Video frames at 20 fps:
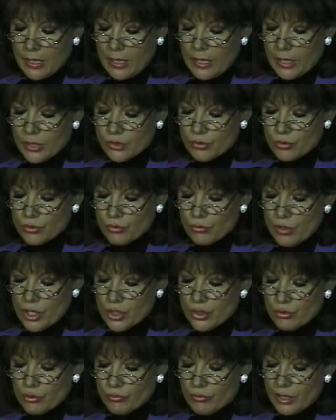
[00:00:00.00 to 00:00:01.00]

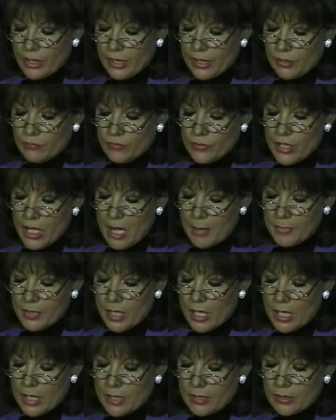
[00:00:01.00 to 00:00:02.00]
extraterrestrial-related
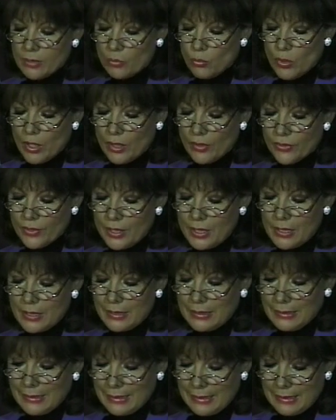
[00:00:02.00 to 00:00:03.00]
phenomena, and the wealthy
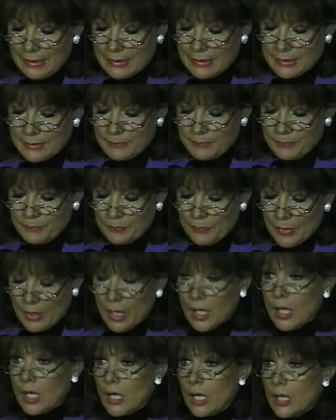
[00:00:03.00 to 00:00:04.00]
elite.
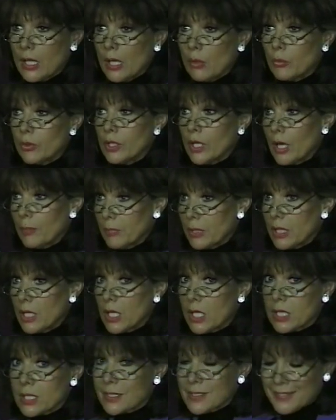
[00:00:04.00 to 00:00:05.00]
That would not be
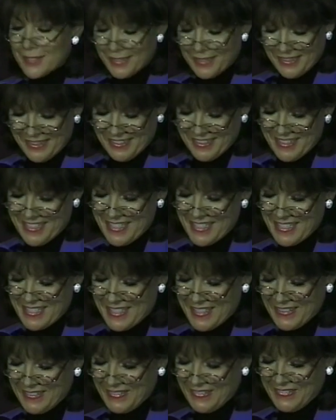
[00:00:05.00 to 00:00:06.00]
us.
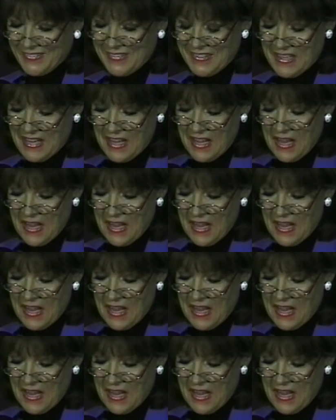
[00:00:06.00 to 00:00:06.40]
So,